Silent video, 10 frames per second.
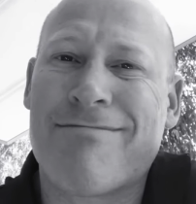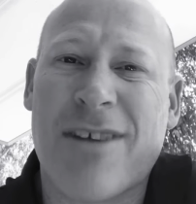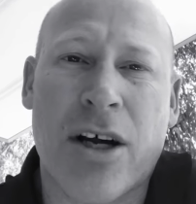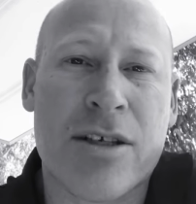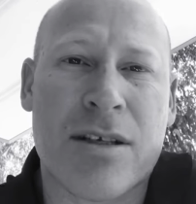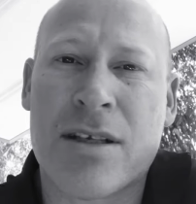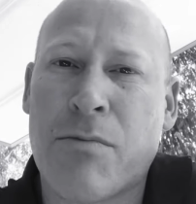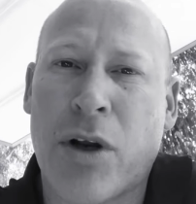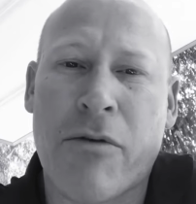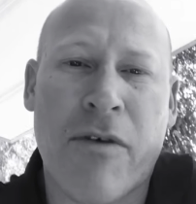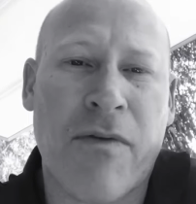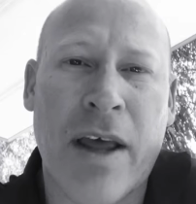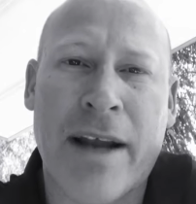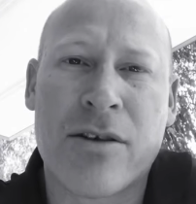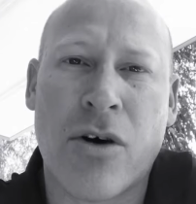I just simply
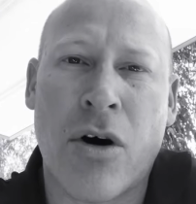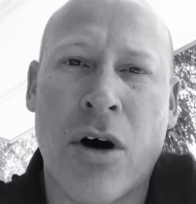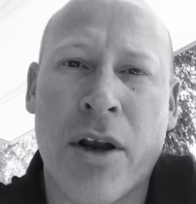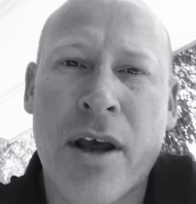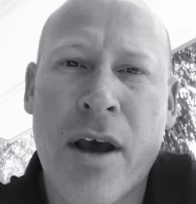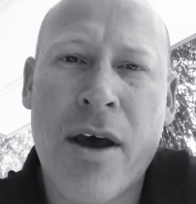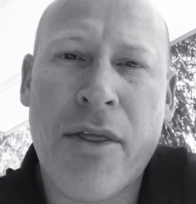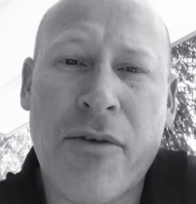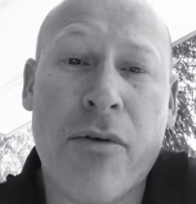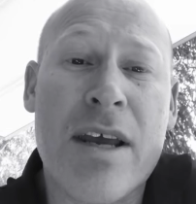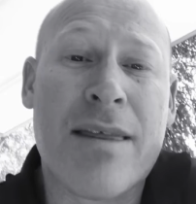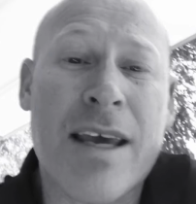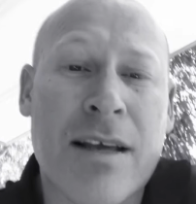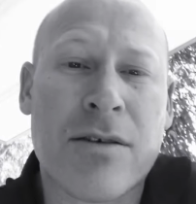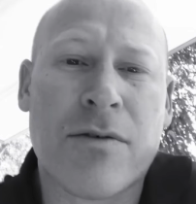reflect on 3
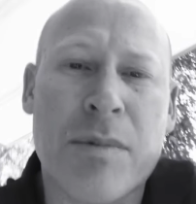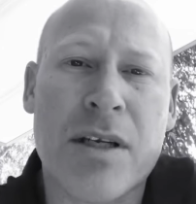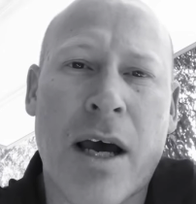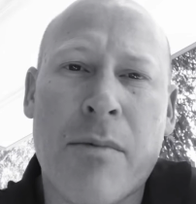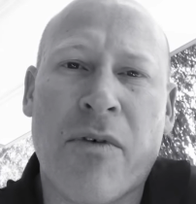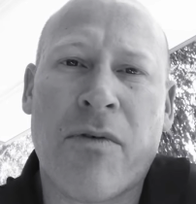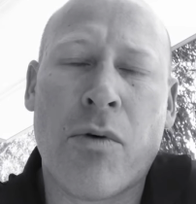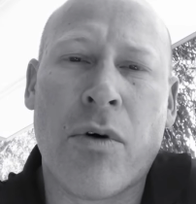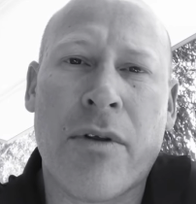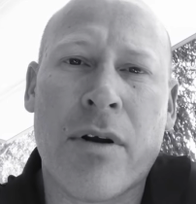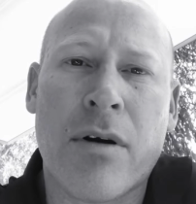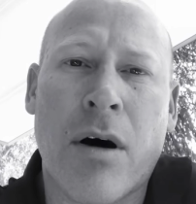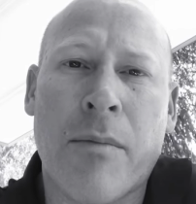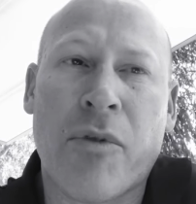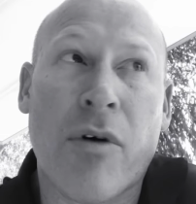things from the day before that
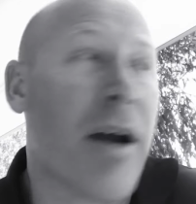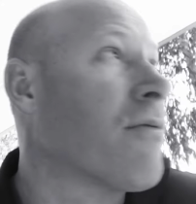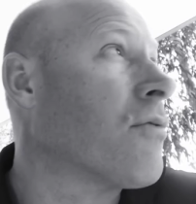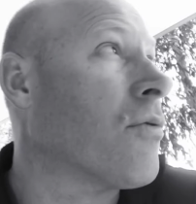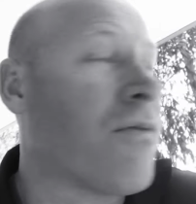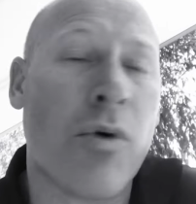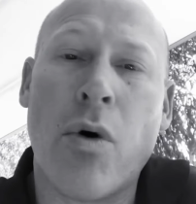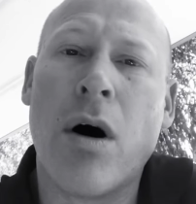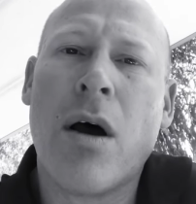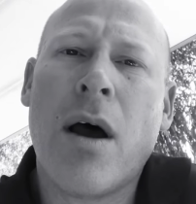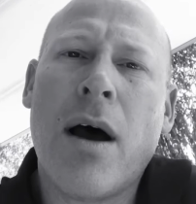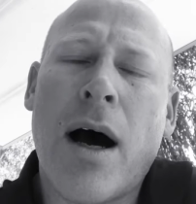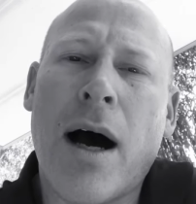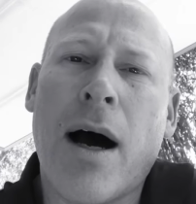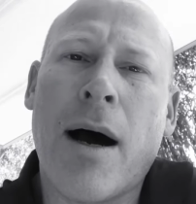I'm grateful for,
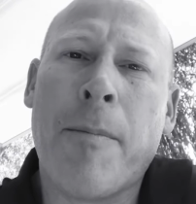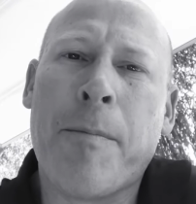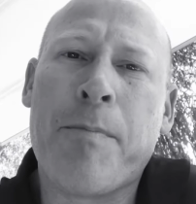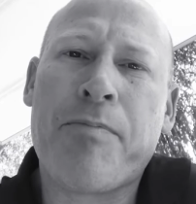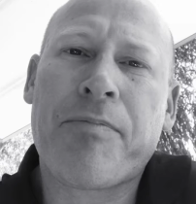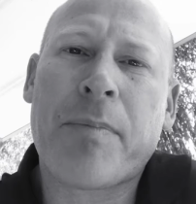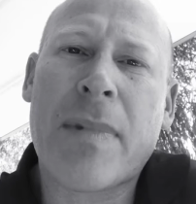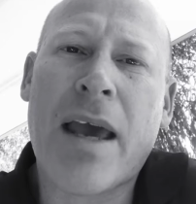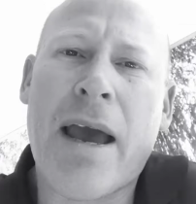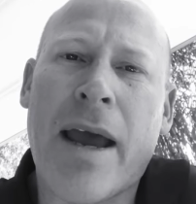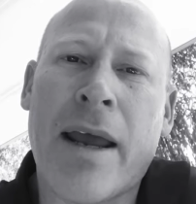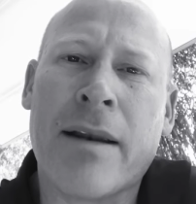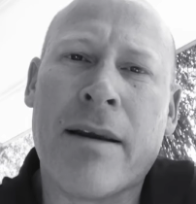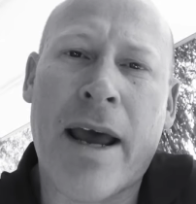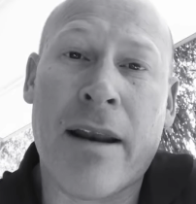and
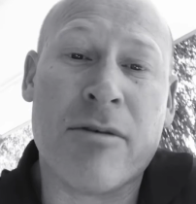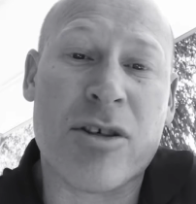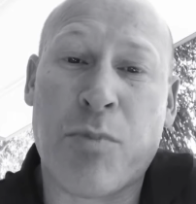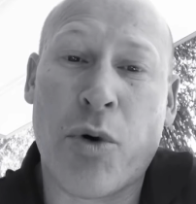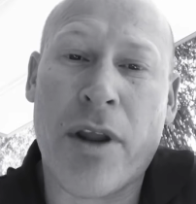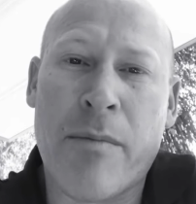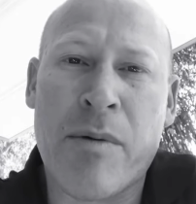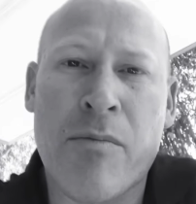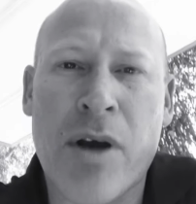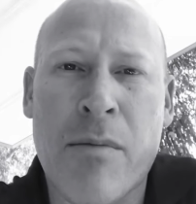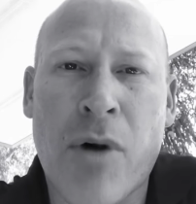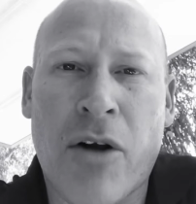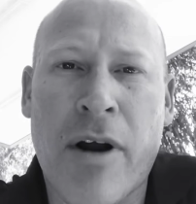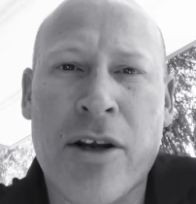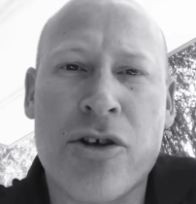just put them in my
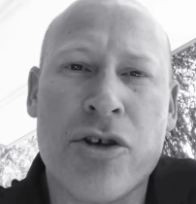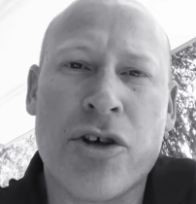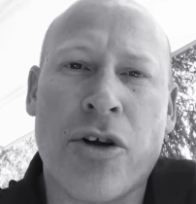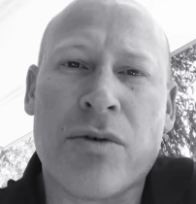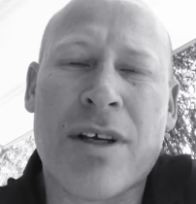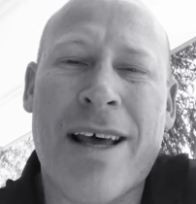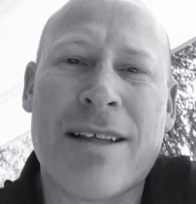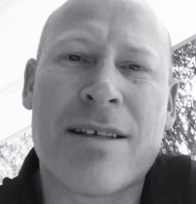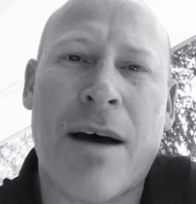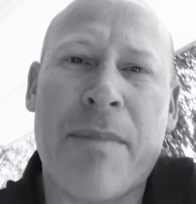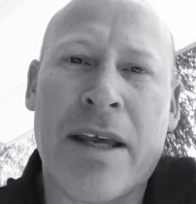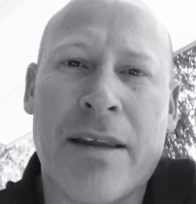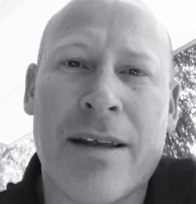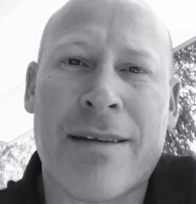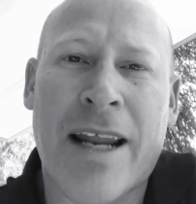gratitude journal. So that's something
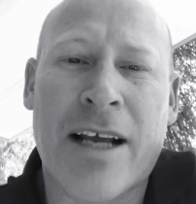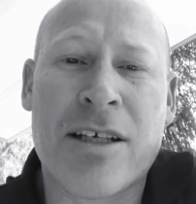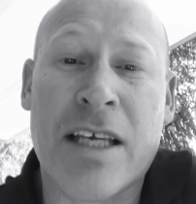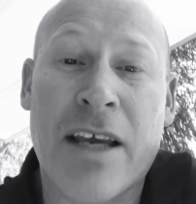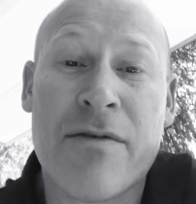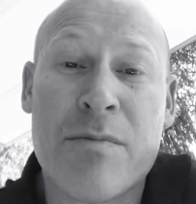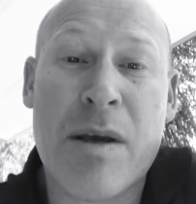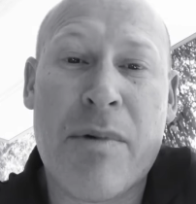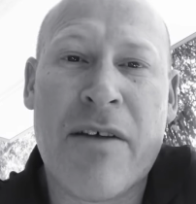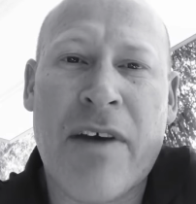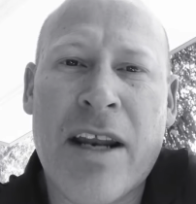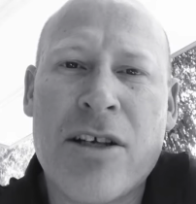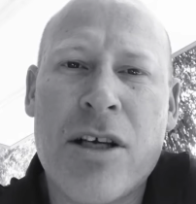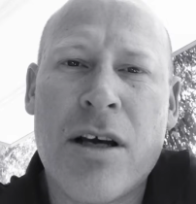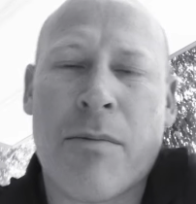that actually gives me a bit of
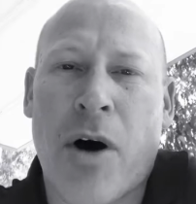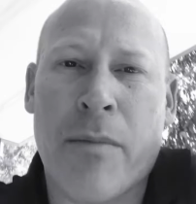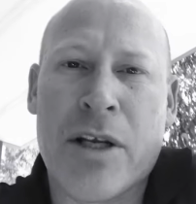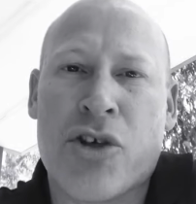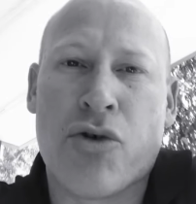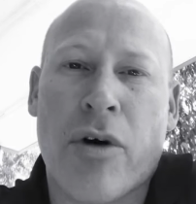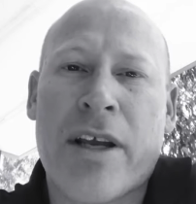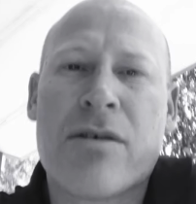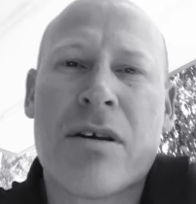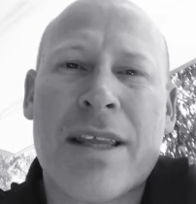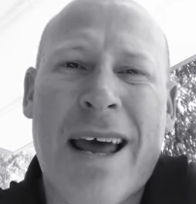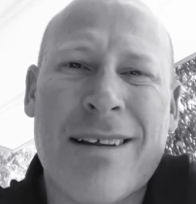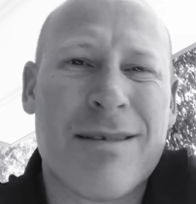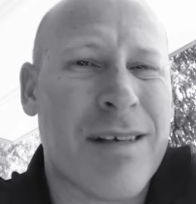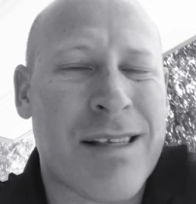energy. I'm enjoying doing that.
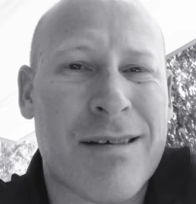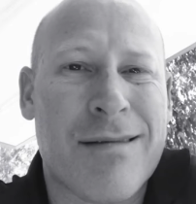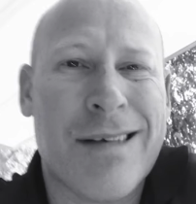It's